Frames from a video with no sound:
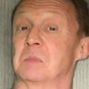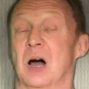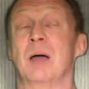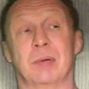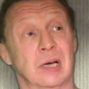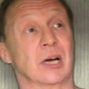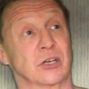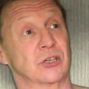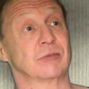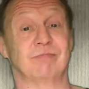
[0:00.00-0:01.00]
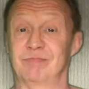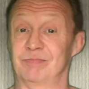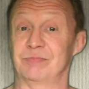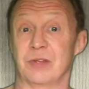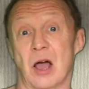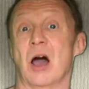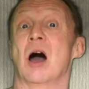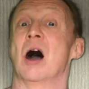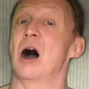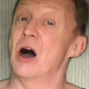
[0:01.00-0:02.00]
I'm English.
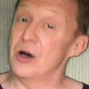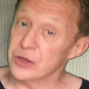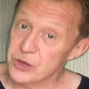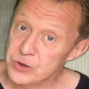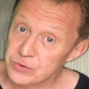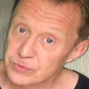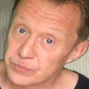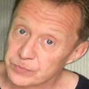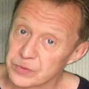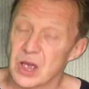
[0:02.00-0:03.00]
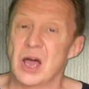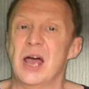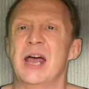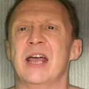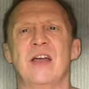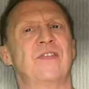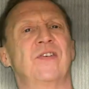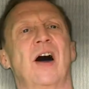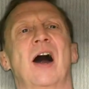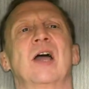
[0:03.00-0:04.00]
Are you? If
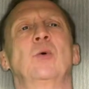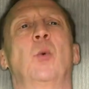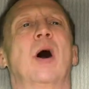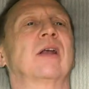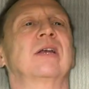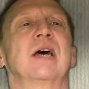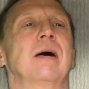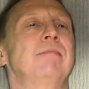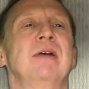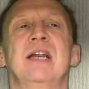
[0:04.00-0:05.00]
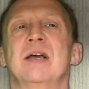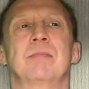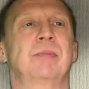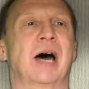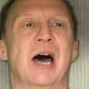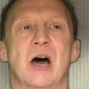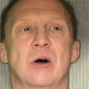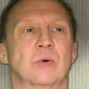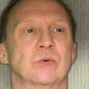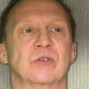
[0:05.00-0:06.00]
I won £1 million,
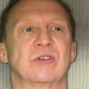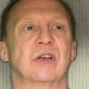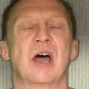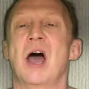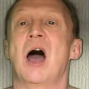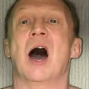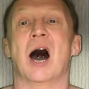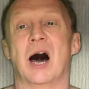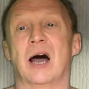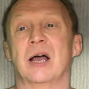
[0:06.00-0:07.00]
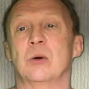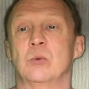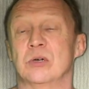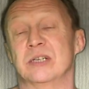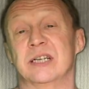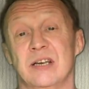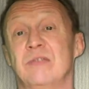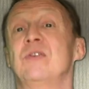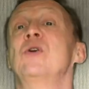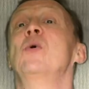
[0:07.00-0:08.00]
I would
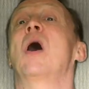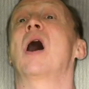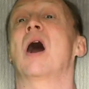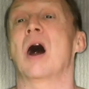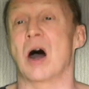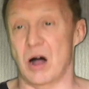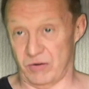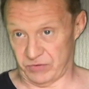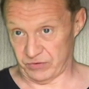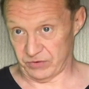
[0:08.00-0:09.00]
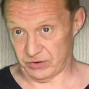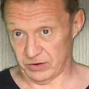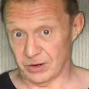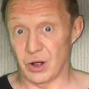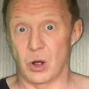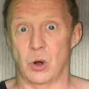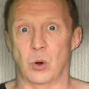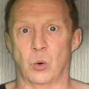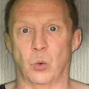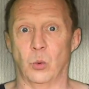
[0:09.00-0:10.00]
give you half.
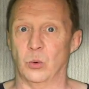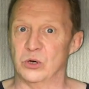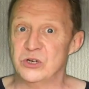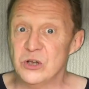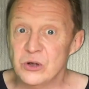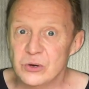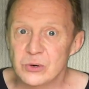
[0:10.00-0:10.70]
Would you?